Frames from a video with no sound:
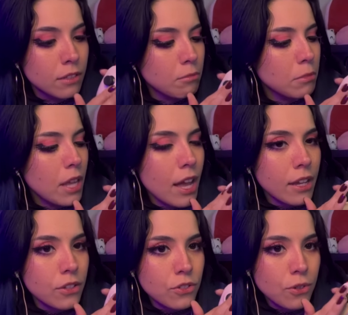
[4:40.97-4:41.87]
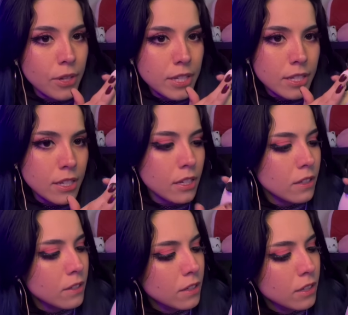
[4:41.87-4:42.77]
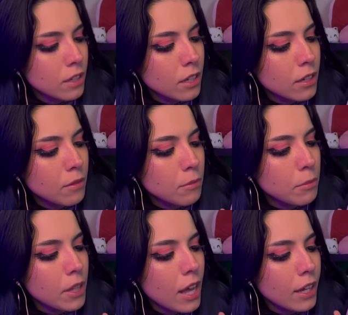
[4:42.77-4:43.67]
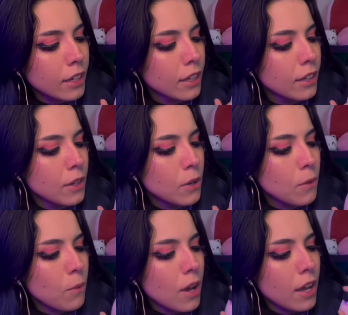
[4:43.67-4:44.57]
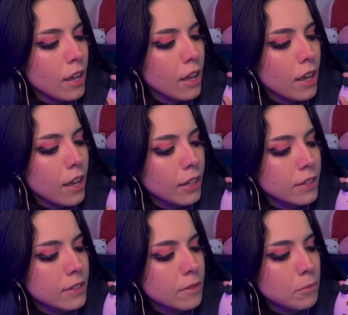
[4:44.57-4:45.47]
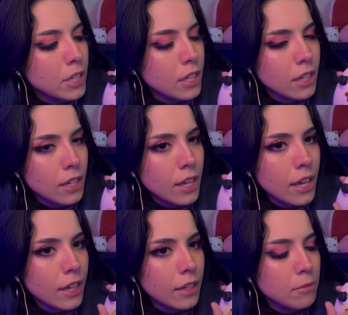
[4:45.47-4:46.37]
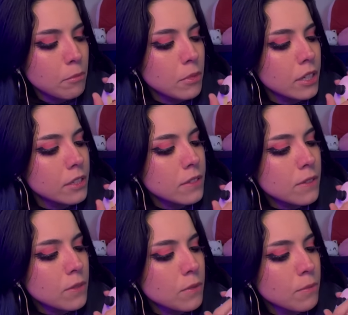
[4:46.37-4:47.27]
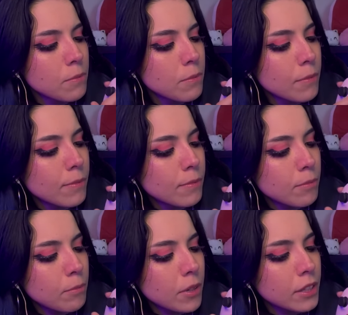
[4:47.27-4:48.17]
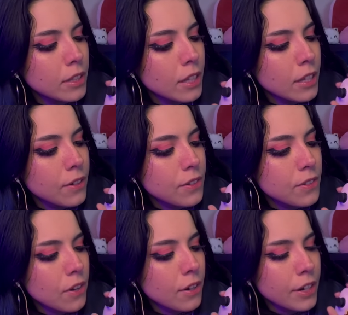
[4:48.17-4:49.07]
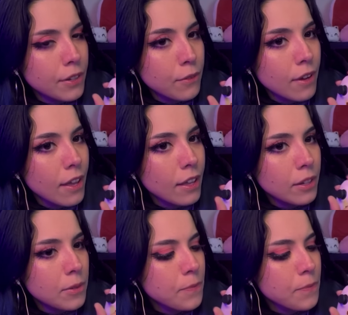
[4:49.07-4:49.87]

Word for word: black joysticks, black Y, X, B, A buttons, but the letters are in red.